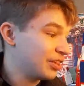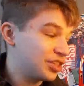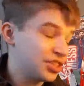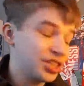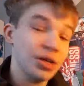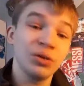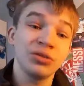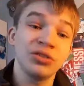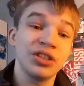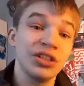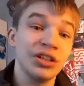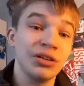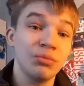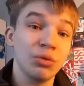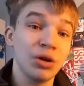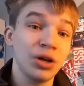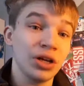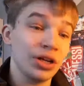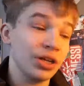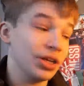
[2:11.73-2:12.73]
Chelsea weren't
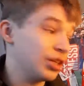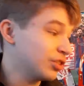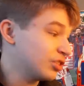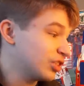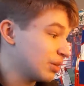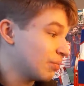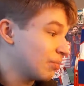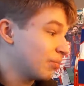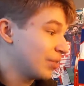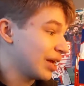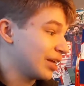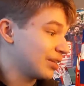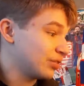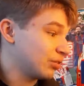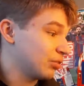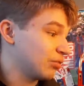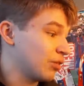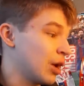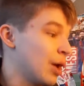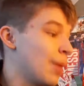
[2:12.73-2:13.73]
going to use him. That's
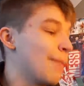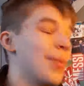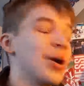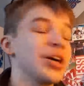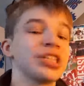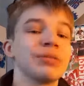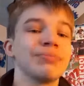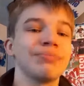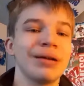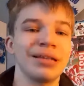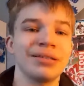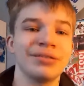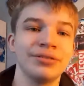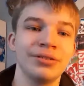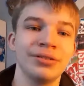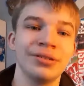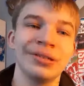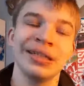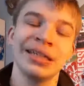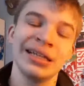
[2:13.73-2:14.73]
all right. Bojan
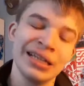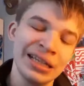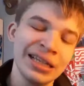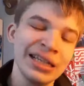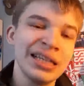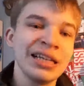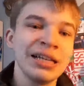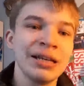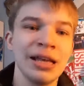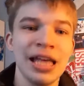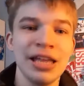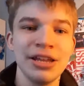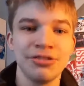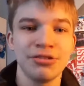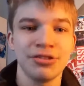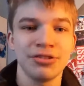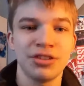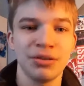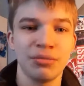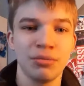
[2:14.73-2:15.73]
Baston,
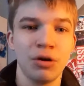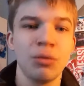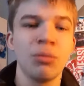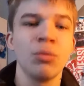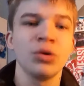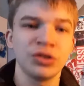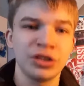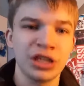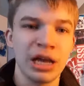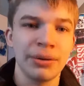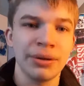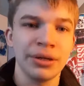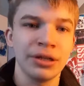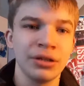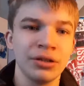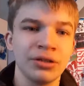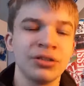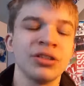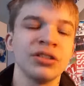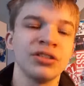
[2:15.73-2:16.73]
interesting one. We'll see how he
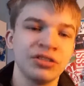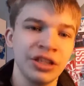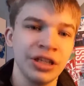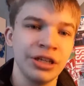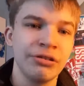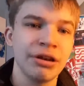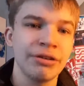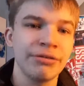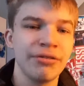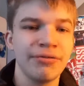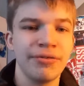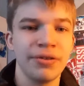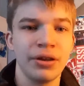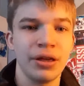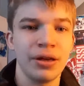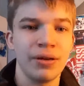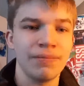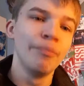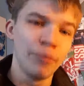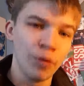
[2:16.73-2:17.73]
does. C grade for
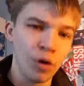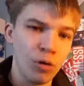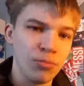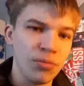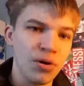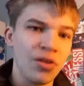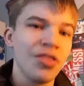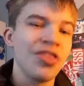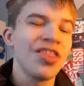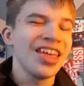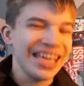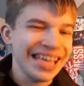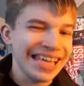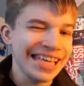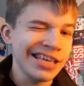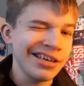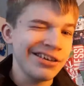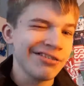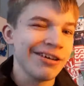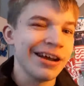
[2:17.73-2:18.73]
Villa. Bournemouth,
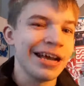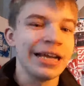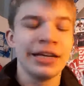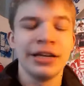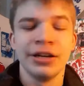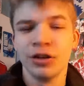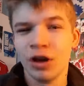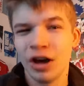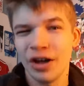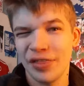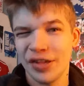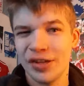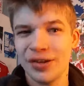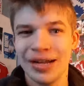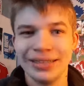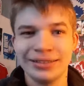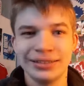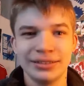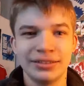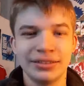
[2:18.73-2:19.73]
E grade. Not had the
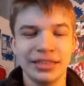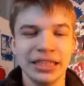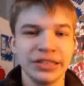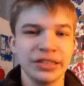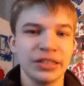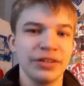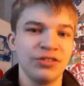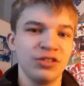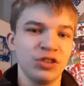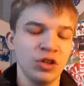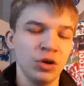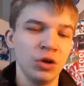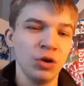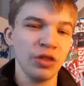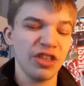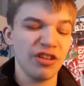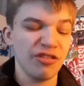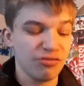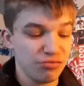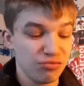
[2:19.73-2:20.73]
greatest season at all.
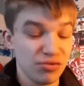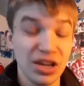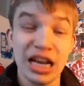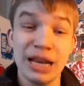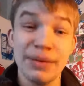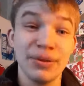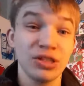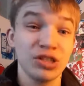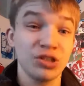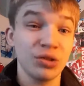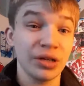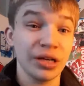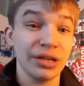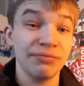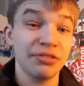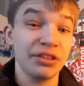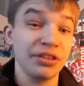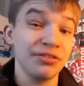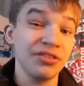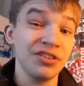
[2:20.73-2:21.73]
They've really been struggling
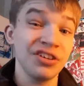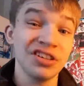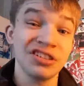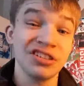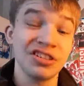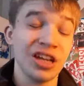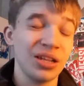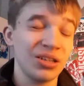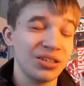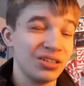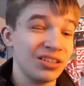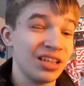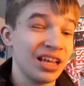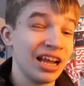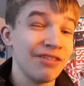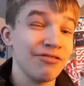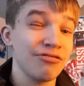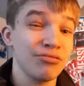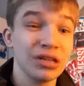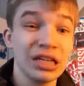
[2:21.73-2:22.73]
for the first time since they
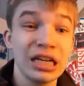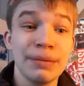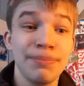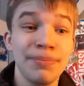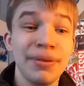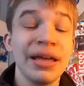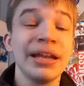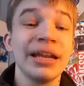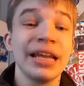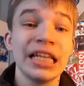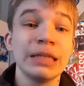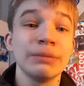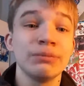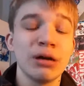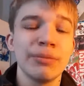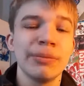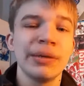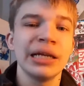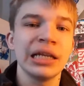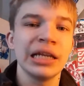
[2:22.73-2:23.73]
have really been in the
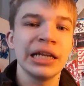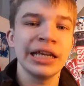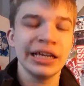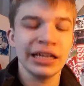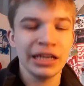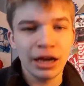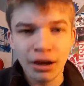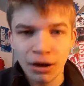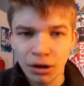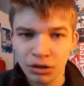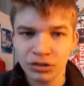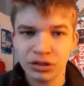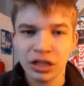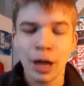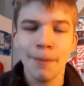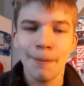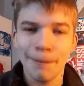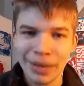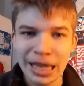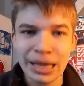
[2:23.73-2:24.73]
Premier League. And it looks
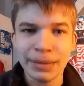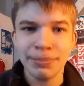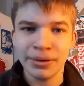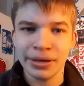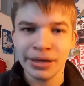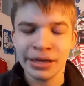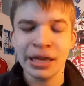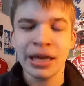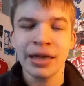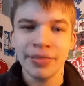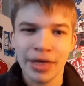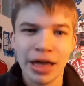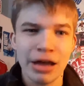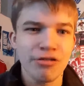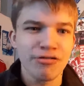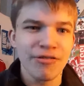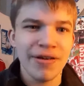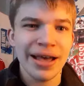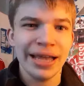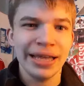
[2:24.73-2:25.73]
like maybe their
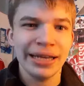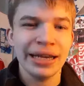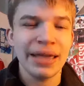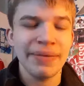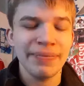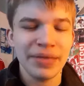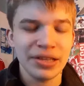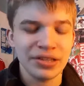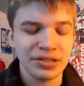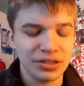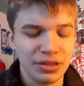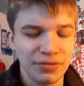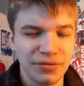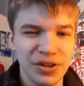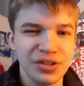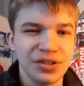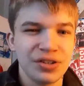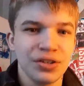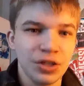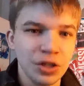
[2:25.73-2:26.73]
reign in this
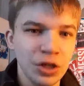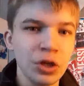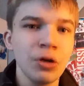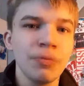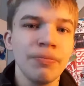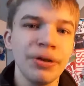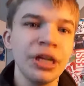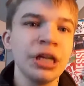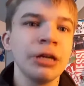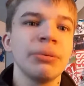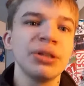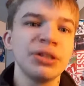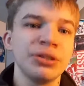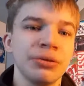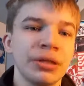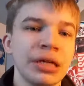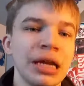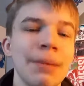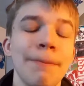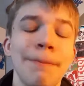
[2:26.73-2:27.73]
division could be coming to
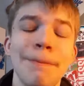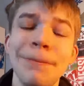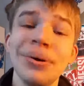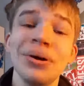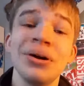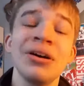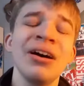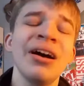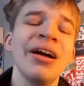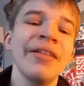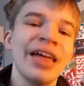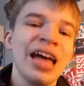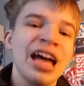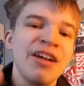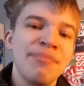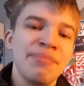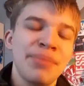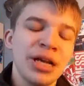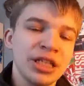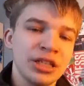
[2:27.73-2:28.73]
an end. But they
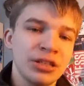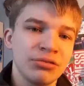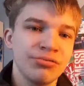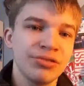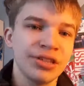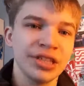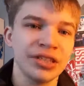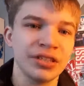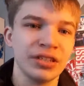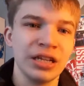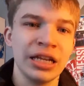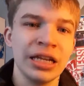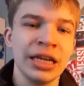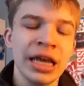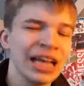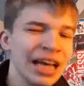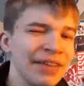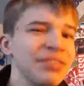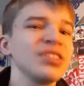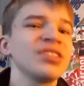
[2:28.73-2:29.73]
have picked up recently.
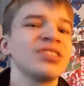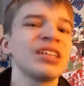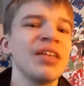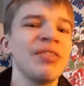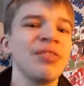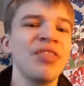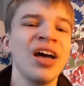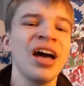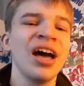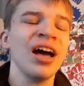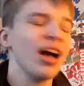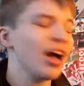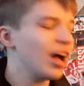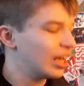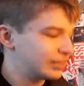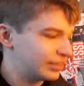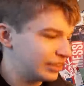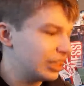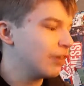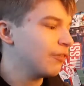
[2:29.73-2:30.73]
Having said that,
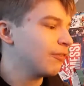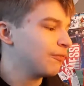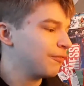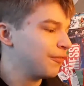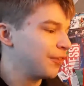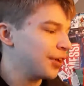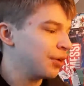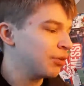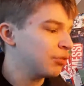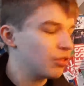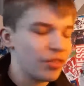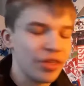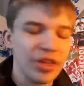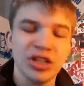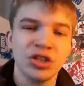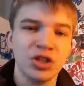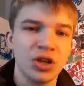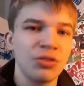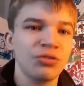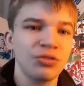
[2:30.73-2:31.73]
I still feel that they
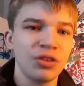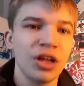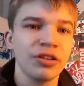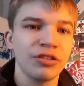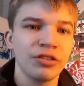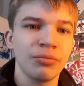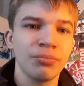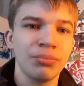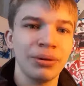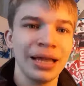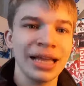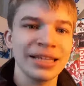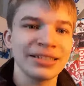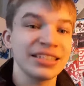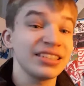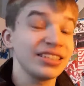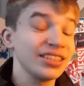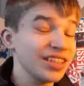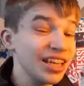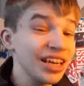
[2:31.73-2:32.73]
should have signed some players.
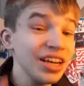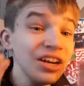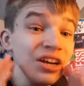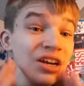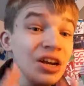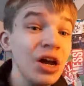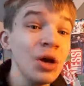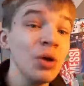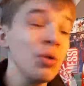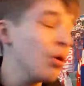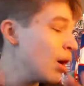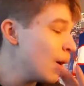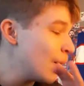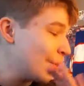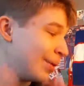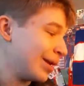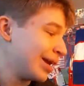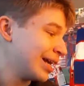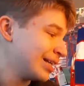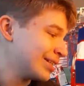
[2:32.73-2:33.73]
They signed no
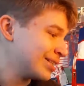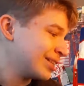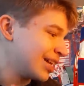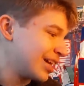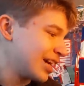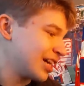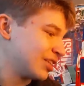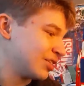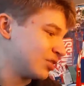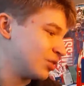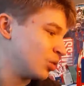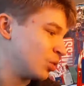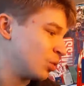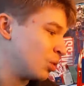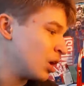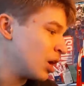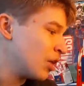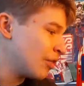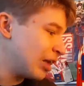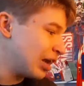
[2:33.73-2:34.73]
players at
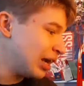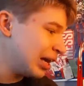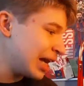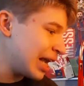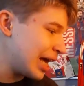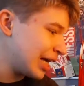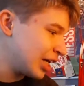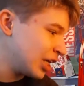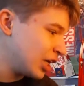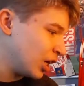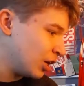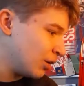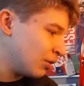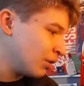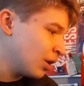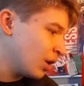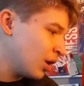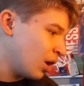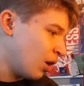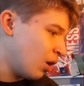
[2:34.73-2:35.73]
all. They let go
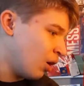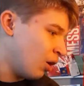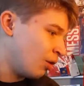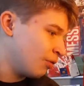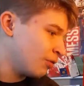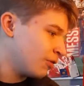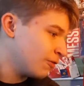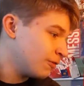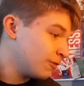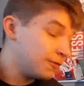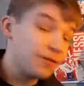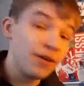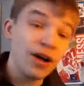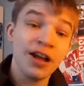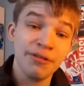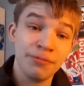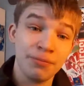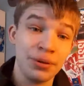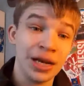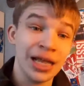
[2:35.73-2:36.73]
of
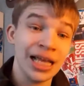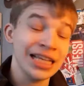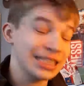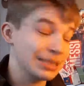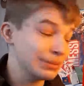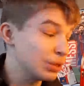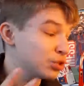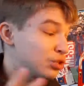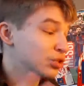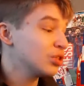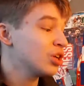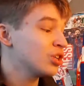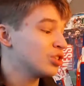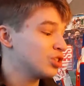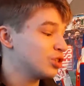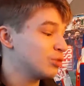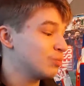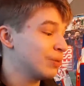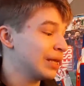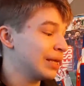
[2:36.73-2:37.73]
5 players, the most
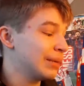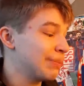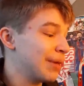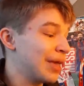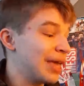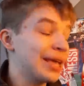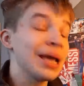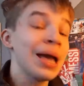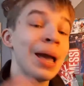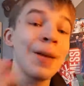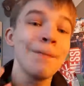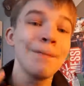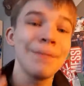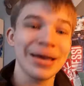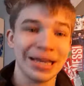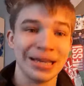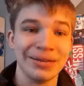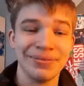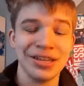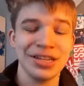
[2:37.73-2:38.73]
noticeably being
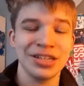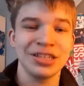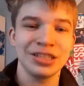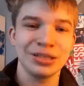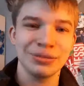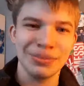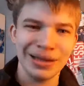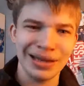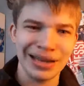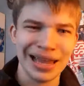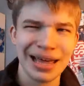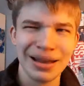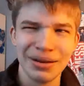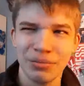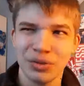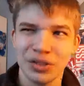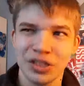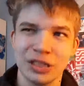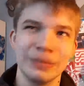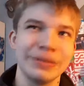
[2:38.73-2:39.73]
Begovic to Milan,
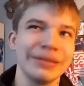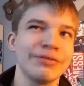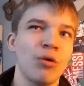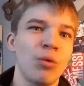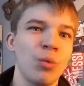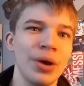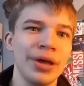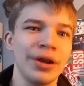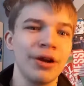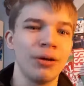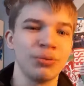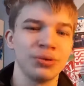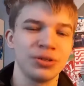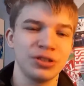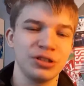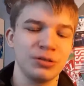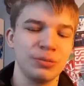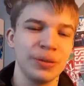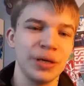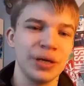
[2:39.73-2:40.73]
which is a bit of a weird
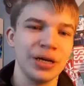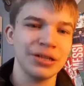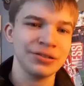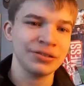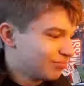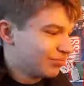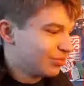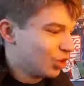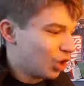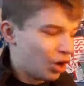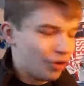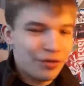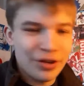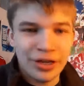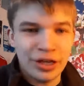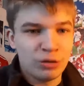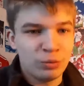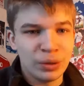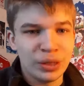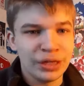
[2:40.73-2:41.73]
option to be honest. Not a very
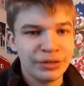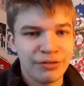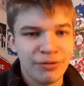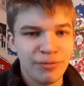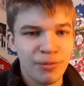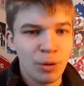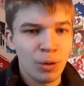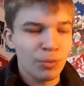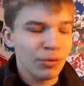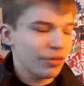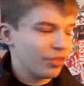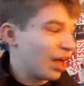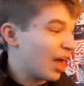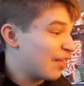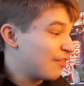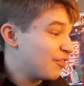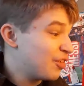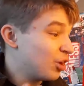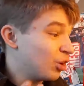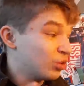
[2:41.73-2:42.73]
good window for Bournemouth. I
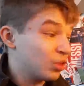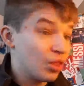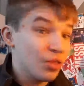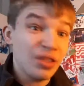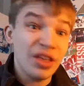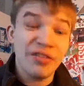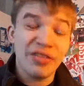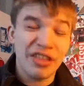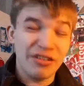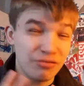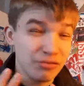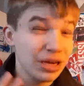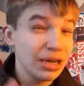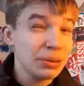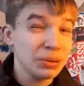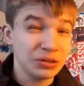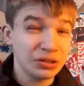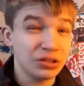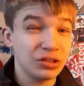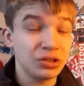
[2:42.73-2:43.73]
feel that if they really
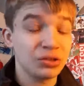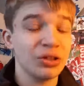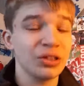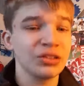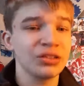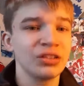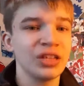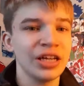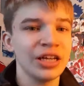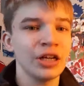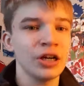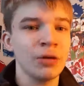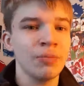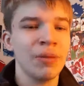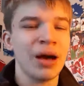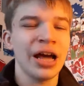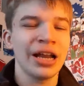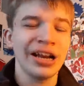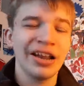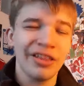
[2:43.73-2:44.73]
wanted to try and stay up,
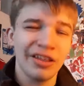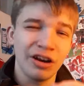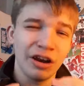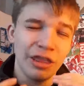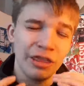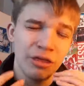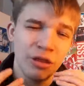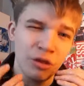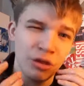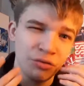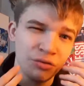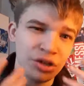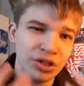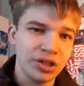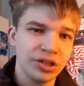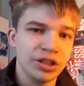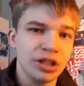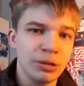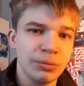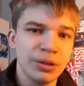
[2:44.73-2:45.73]
I know they're not the
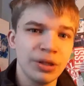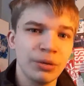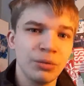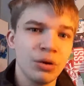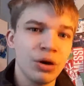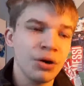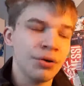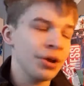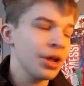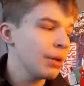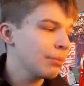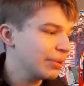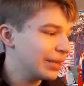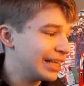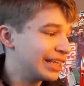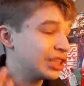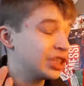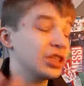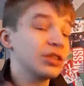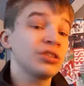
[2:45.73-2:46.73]
richest club in the world, but
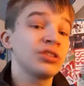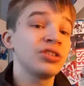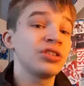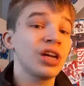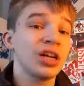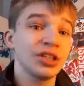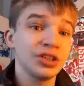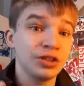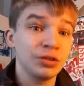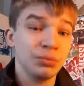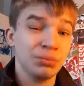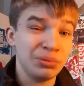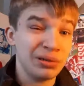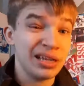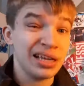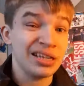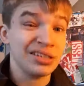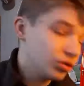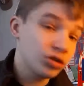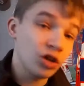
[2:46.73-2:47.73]
they should have signed some
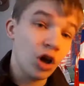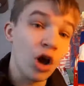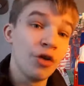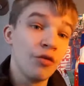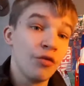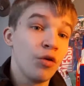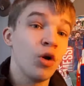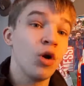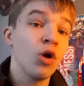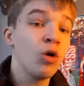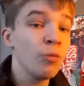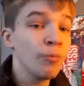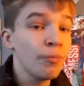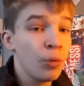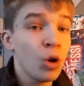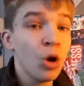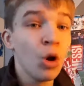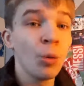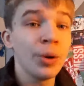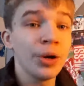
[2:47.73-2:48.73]
players. So overall,
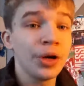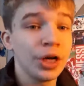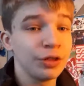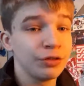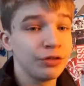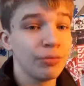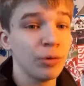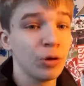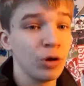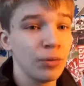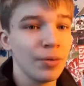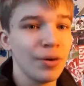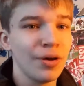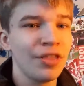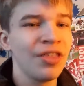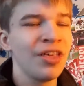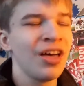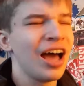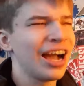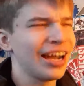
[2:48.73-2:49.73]
poor window for
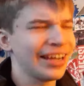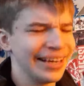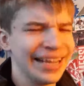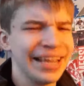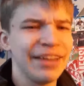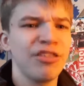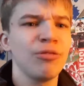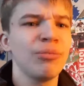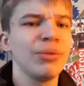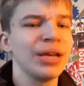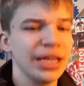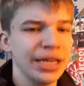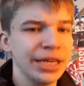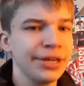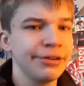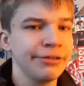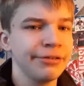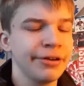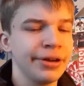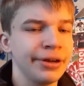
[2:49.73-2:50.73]
Bournemouth. I'm going to give them an
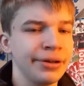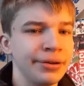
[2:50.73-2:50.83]
E grade.